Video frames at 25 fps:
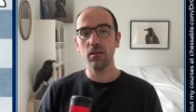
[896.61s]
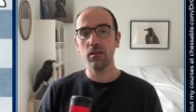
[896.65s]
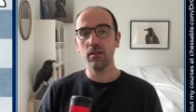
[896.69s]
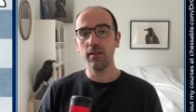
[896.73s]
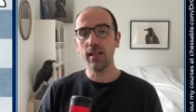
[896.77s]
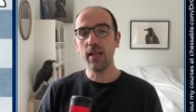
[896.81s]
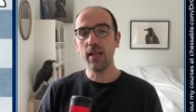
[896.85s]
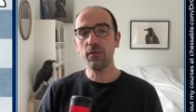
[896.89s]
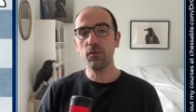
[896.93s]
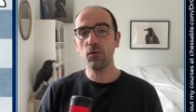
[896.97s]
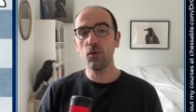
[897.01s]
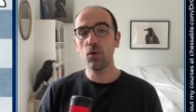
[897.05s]

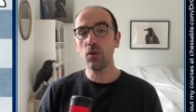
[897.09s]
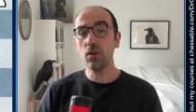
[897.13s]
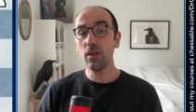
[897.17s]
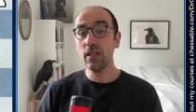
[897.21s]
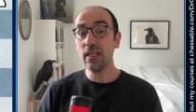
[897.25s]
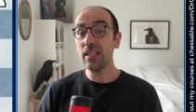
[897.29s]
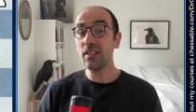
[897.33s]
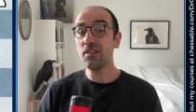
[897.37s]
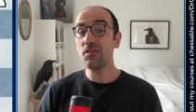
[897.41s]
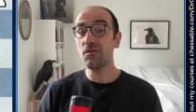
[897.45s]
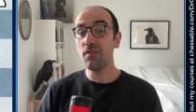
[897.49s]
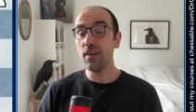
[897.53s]
That rook
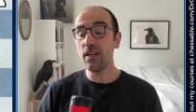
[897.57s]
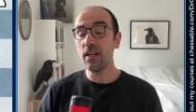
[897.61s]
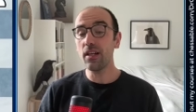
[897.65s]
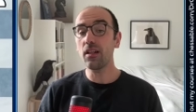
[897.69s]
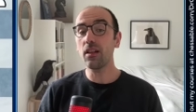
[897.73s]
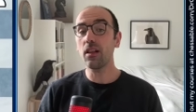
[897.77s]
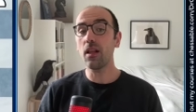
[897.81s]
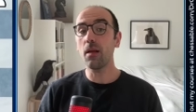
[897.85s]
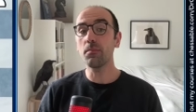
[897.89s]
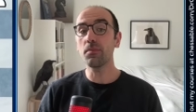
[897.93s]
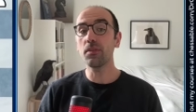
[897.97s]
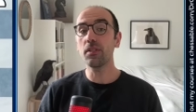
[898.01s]
is very
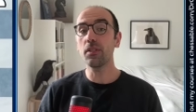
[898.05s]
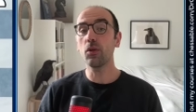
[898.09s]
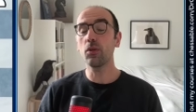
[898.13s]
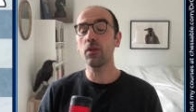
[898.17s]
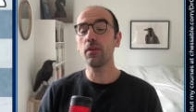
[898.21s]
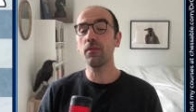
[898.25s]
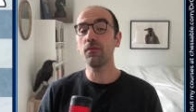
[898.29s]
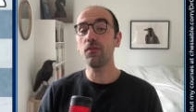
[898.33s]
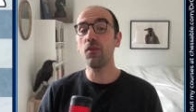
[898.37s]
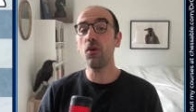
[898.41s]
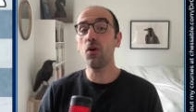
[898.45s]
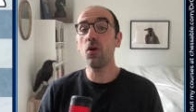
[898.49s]
clumsy on
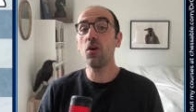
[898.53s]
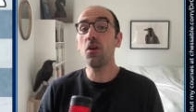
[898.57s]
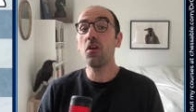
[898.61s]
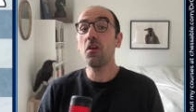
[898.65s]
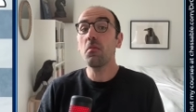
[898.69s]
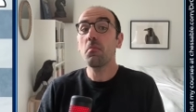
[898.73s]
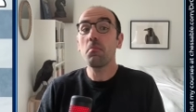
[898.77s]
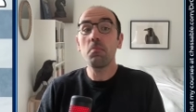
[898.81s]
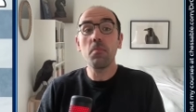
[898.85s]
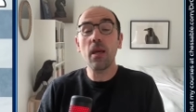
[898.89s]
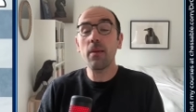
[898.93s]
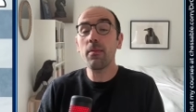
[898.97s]
f4.
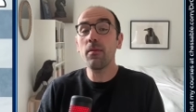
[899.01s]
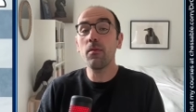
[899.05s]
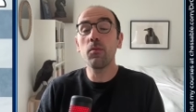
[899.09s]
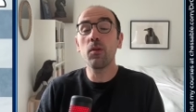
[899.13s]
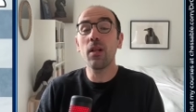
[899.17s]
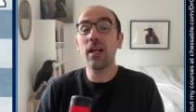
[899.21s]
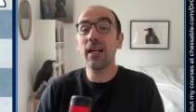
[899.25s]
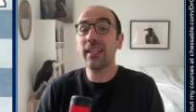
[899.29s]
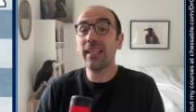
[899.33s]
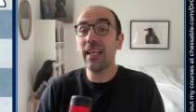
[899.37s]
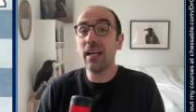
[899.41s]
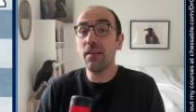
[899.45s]
Maybe
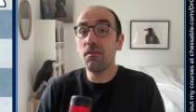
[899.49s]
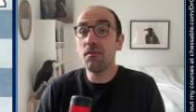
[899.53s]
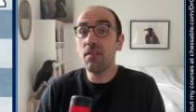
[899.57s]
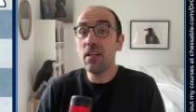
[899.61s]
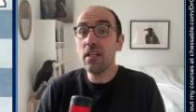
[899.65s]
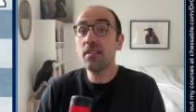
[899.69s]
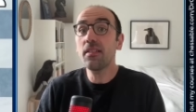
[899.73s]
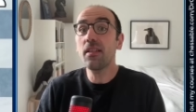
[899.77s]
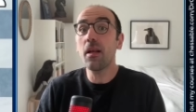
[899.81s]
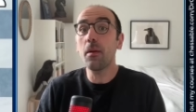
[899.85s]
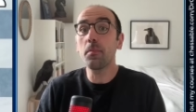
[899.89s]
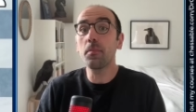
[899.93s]
black can win
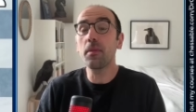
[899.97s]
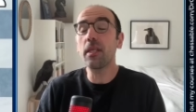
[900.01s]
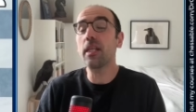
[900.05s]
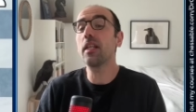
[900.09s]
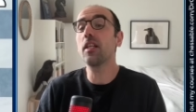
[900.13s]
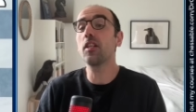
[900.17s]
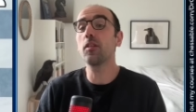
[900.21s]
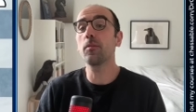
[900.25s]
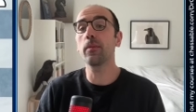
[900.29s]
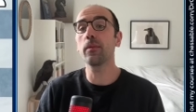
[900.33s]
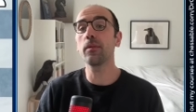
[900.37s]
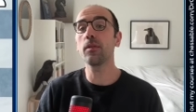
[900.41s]
something in
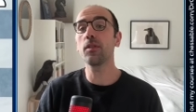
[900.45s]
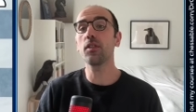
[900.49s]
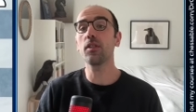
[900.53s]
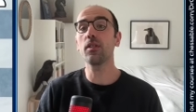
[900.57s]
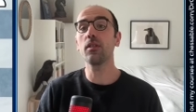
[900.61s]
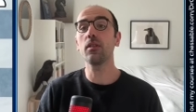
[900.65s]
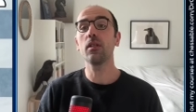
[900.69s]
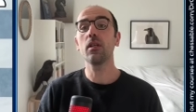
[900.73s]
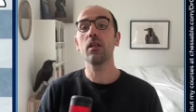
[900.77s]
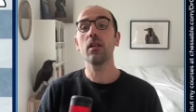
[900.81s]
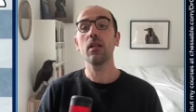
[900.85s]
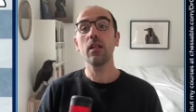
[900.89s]
this position.
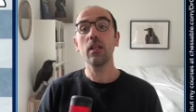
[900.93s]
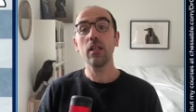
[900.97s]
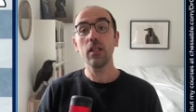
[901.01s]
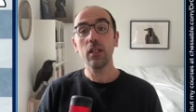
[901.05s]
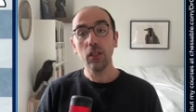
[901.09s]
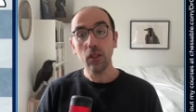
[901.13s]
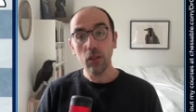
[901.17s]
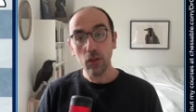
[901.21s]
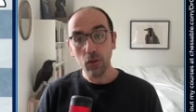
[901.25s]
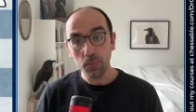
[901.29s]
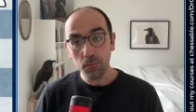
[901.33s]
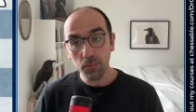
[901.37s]

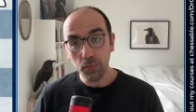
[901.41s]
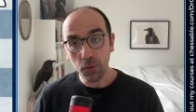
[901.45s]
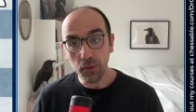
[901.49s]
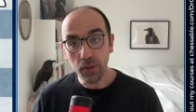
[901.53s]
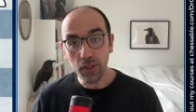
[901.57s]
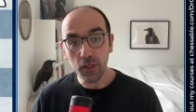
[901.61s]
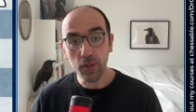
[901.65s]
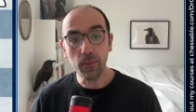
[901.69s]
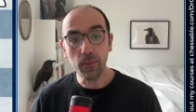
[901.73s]
Put it this